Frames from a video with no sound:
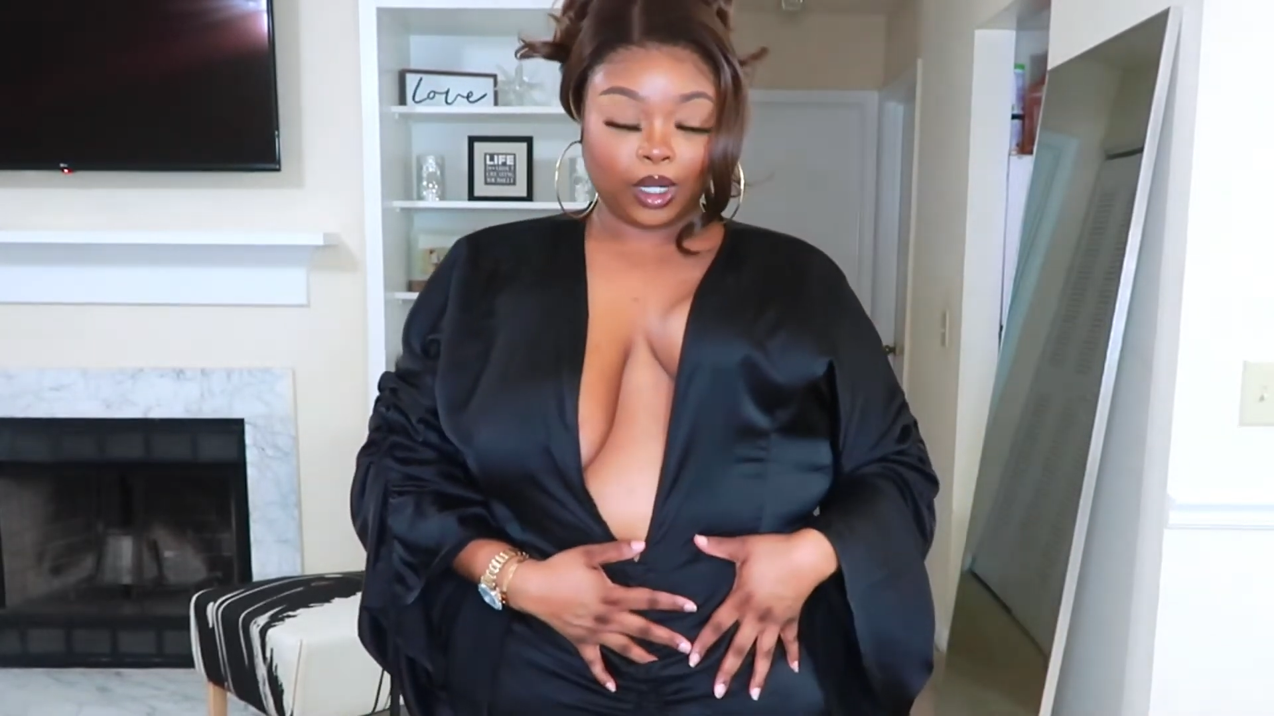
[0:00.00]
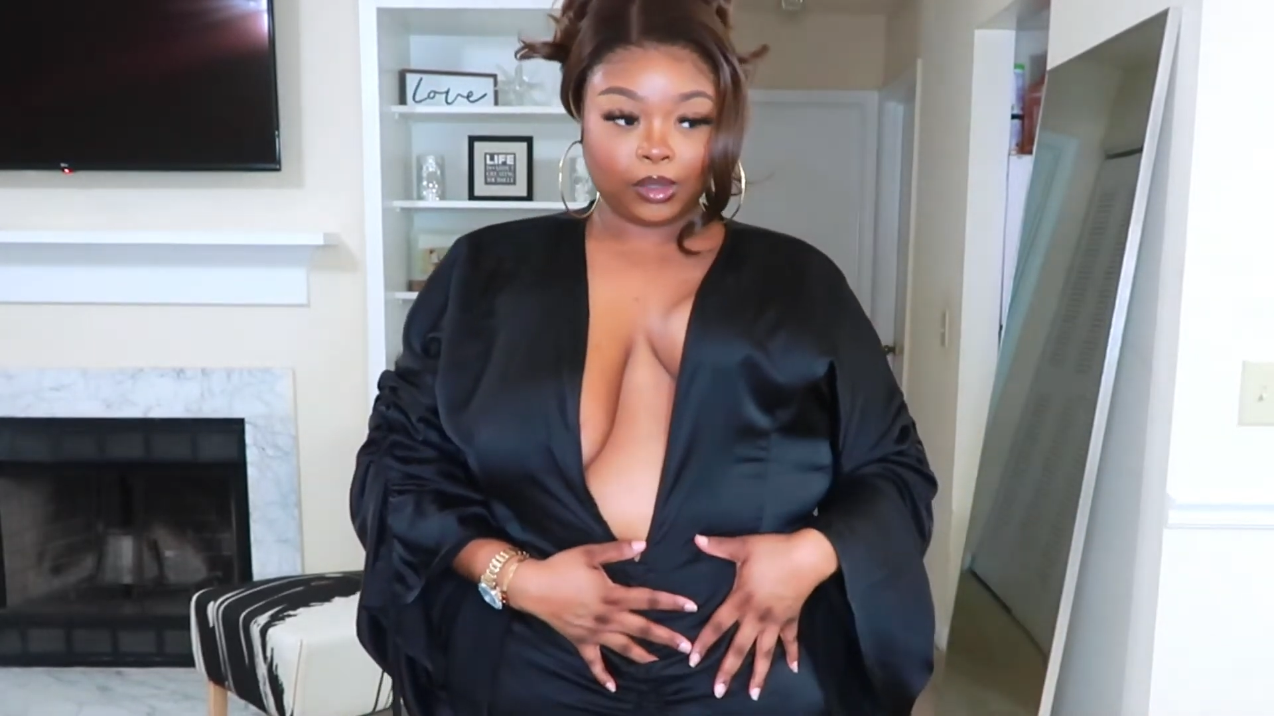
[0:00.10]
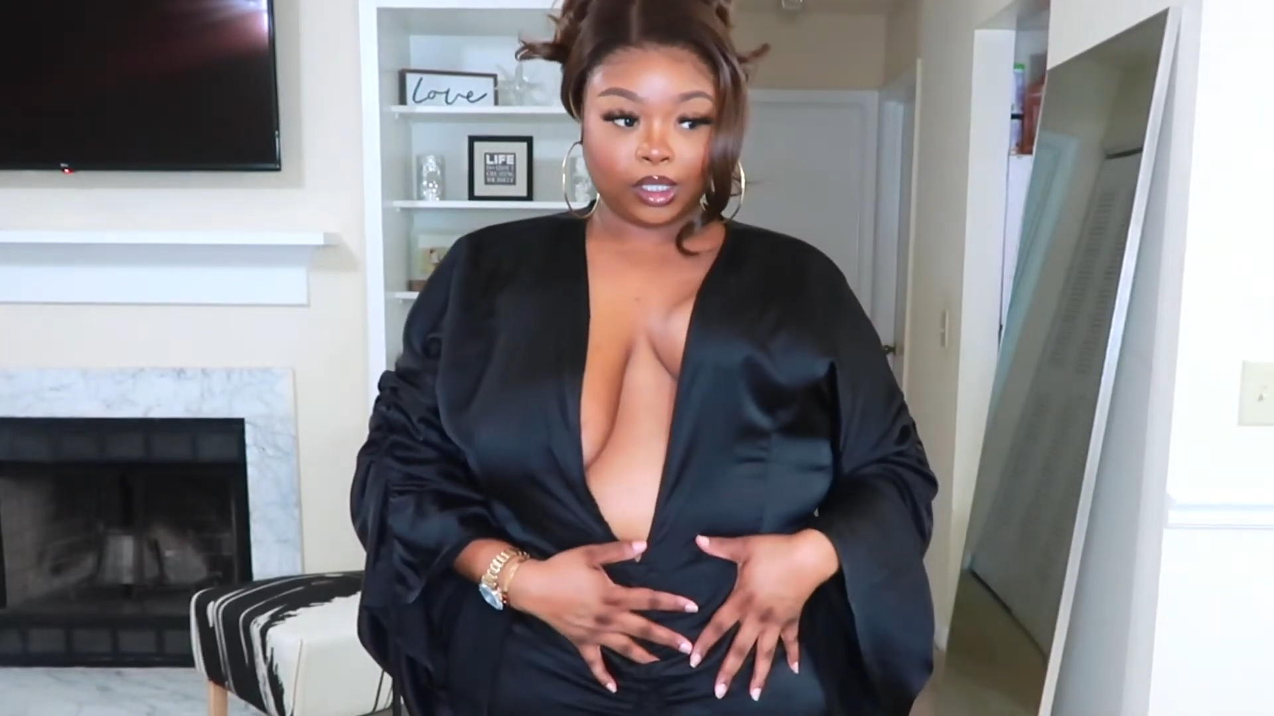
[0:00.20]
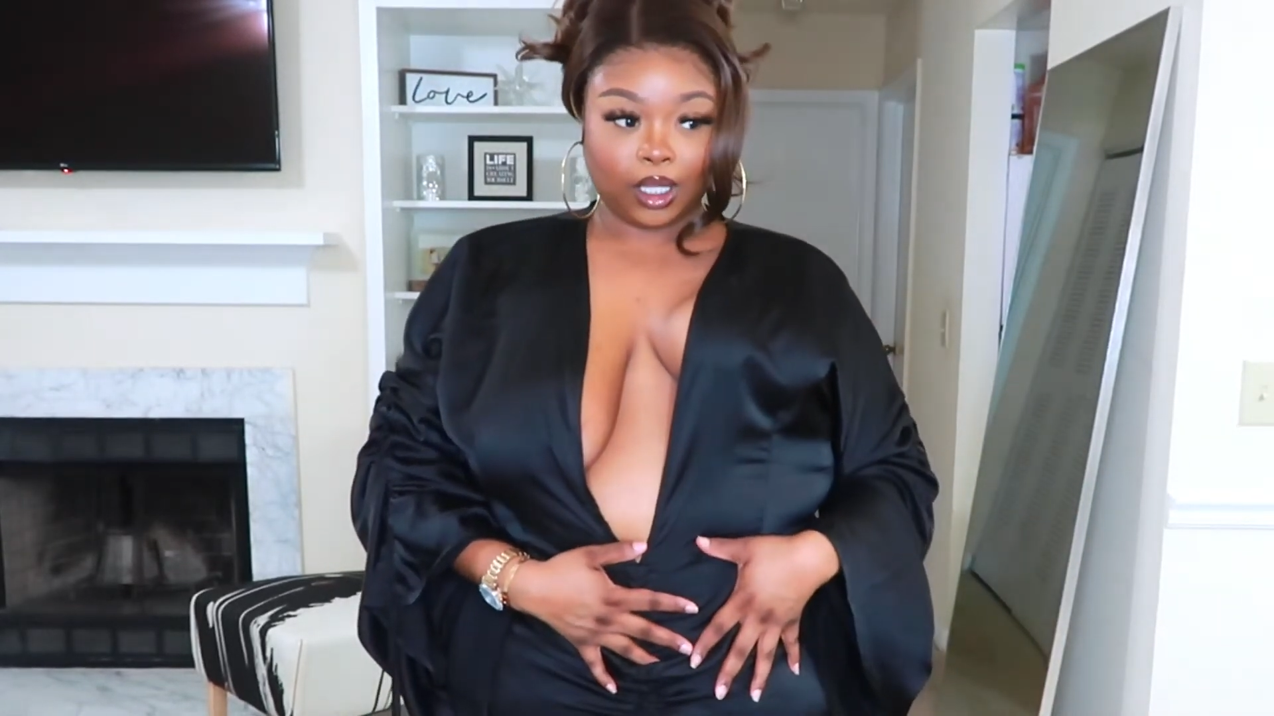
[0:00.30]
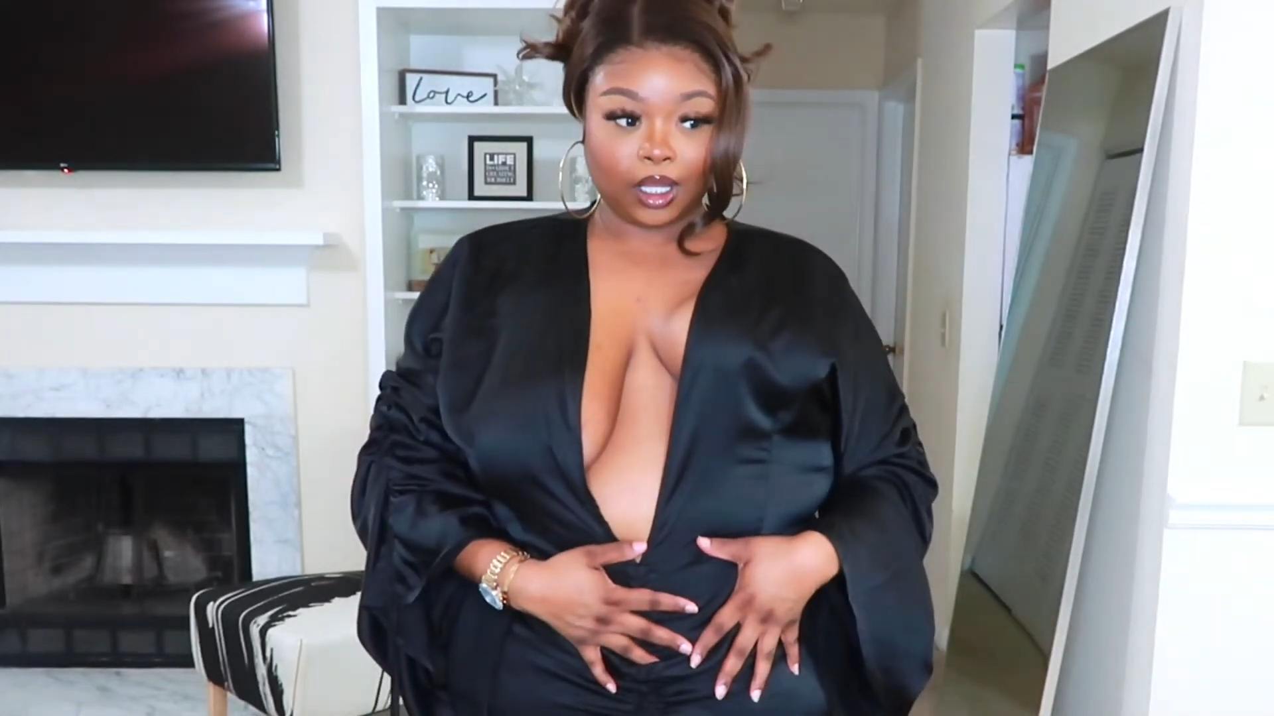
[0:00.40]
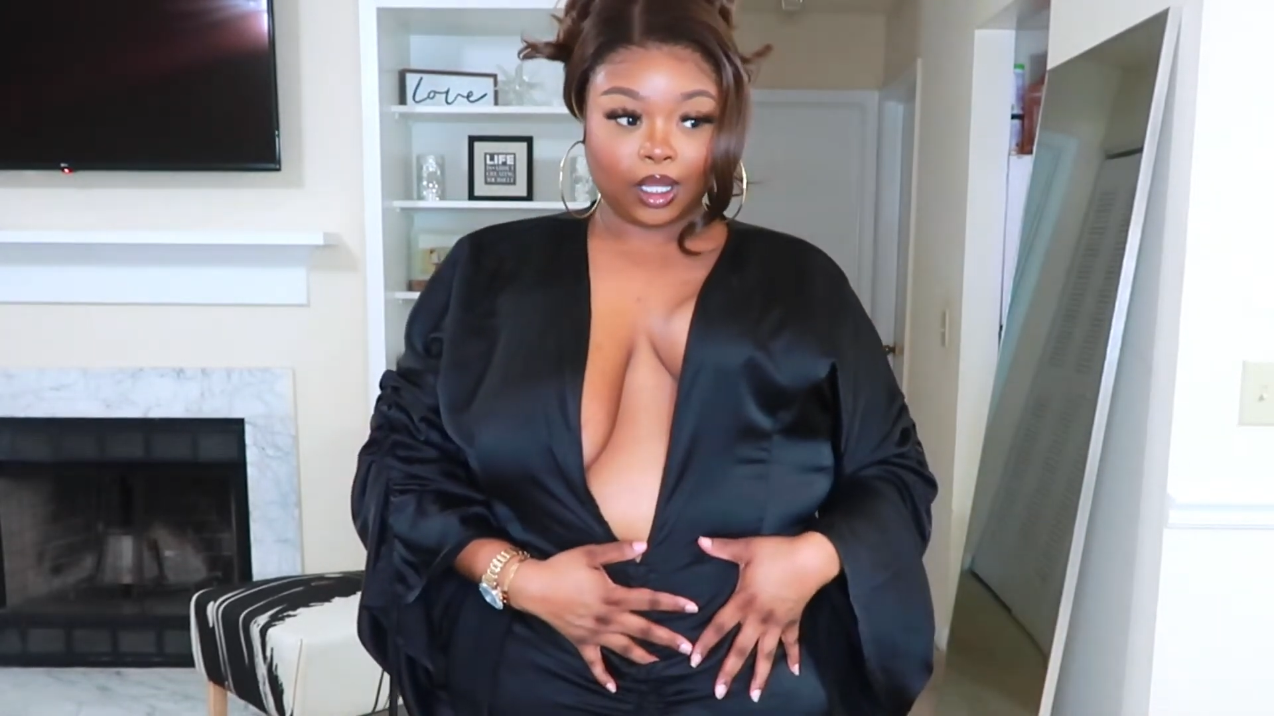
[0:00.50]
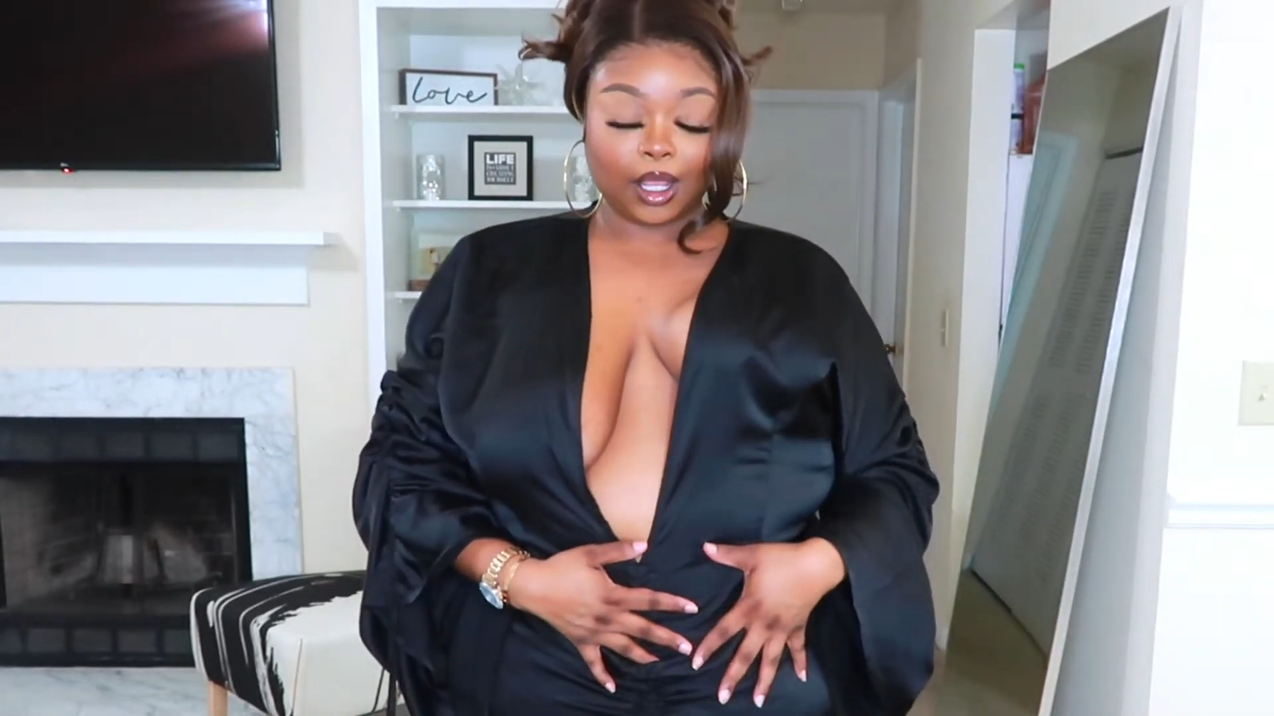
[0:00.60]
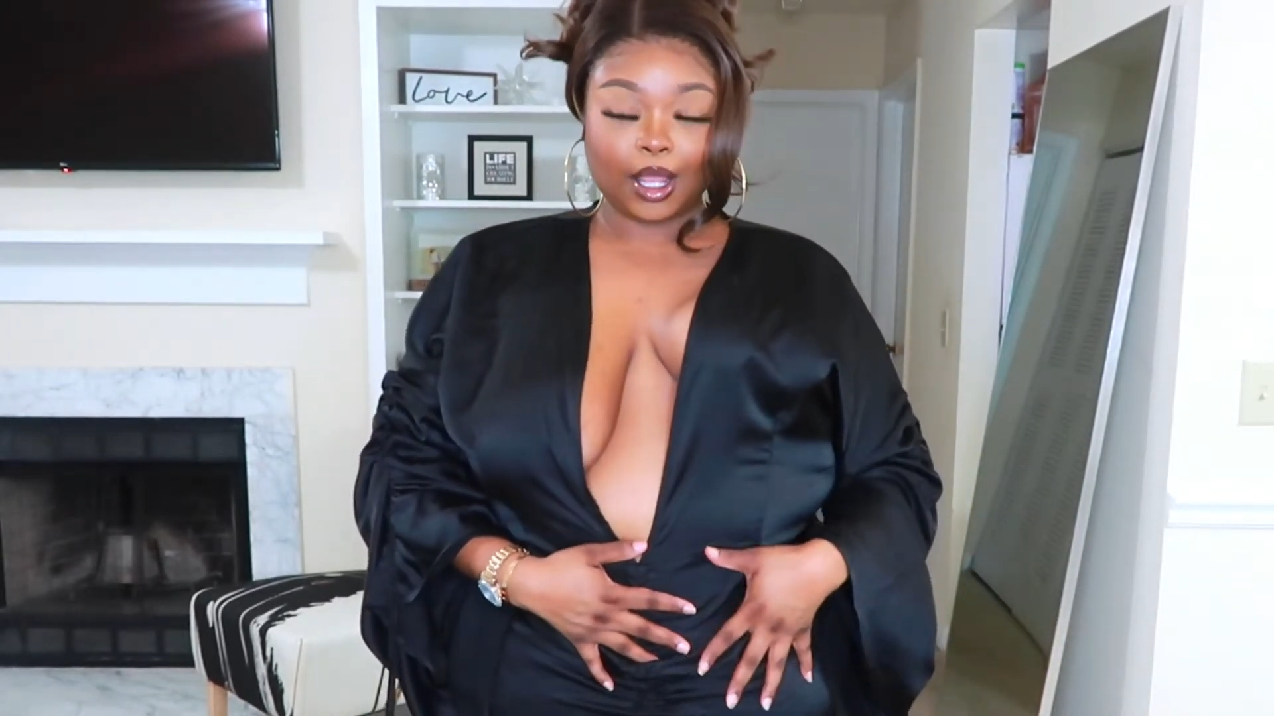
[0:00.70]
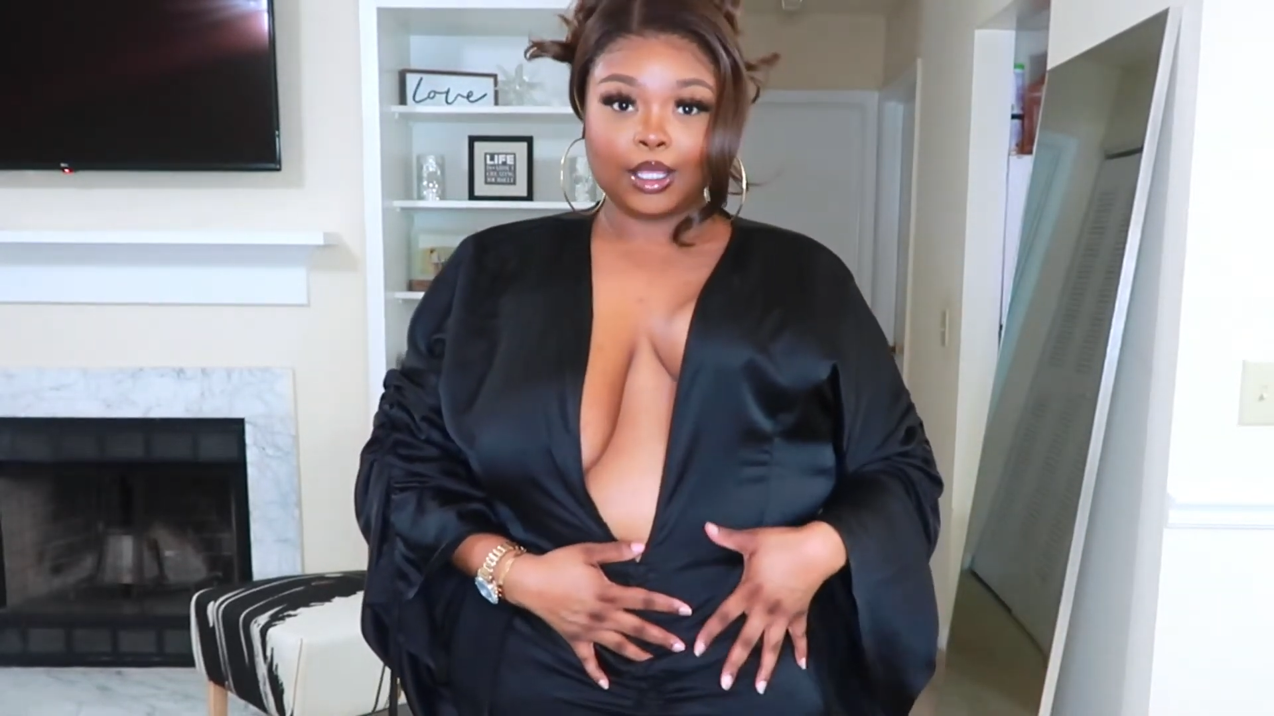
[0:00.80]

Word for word: I'm seeing?